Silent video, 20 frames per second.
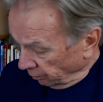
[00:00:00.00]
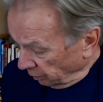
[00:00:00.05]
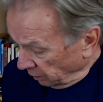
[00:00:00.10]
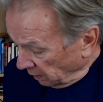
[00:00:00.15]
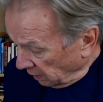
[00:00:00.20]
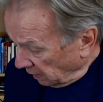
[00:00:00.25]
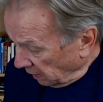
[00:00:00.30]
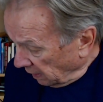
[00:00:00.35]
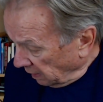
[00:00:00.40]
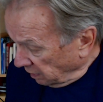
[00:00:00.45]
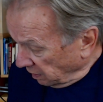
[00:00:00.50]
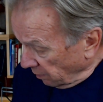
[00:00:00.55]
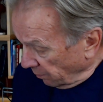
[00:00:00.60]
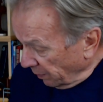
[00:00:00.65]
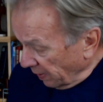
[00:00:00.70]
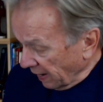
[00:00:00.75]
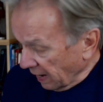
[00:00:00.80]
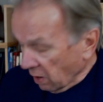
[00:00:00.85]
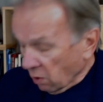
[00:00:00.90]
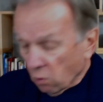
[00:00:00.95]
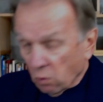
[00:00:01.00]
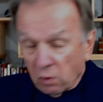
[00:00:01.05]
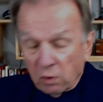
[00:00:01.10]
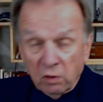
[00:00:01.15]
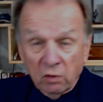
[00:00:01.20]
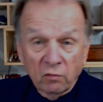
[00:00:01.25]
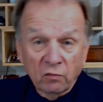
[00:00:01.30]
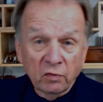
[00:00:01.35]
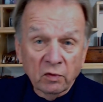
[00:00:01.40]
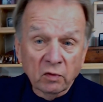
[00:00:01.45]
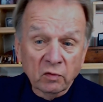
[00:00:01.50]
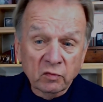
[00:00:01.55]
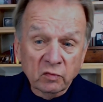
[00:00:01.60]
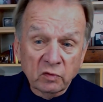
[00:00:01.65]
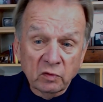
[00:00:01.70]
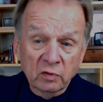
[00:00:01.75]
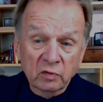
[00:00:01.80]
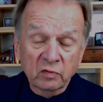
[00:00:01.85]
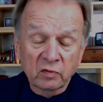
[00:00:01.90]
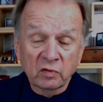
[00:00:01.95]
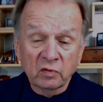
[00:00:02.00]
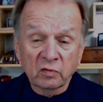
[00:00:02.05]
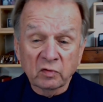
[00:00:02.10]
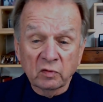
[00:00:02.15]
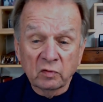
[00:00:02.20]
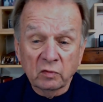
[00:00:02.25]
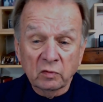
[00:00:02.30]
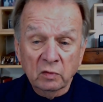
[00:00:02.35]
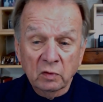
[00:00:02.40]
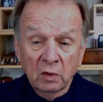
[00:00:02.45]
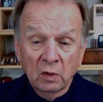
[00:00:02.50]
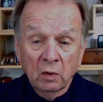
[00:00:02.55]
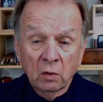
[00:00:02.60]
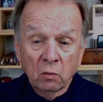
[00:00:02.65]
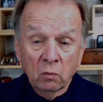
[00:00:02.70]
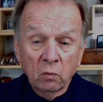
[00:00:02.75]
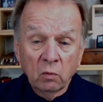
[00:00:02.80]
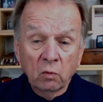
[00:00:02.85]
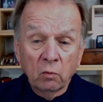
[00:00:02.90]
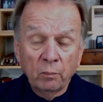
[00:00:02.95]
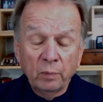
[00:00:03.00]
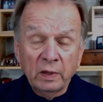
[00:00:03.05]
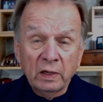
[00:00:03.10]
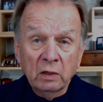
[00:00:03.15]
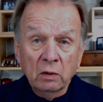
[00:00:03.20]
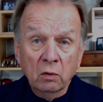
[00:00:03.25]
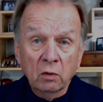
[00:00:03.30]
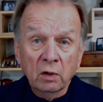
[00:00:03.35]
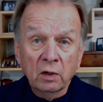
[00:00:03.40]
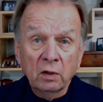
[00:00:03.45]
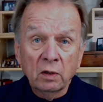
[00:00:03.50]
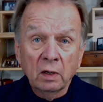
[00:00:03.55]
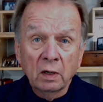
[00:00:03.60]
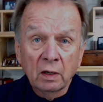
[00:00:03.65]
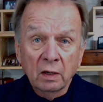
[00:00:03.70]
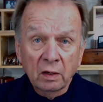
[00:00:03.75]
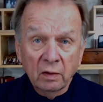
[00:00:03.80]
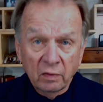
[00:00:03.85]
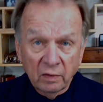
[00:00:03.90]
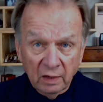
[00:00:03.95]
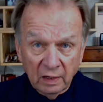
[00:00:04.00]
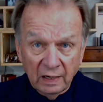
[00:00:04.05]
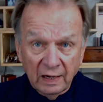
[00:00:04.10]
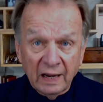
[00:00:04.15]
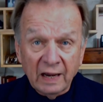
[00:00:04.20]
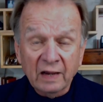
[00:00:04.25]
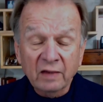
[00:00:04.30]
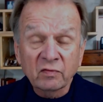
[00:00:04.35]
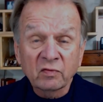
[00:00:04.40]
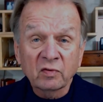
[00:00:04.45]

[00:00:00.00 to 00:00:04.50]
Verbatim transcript: And the power of those decisions will be on the next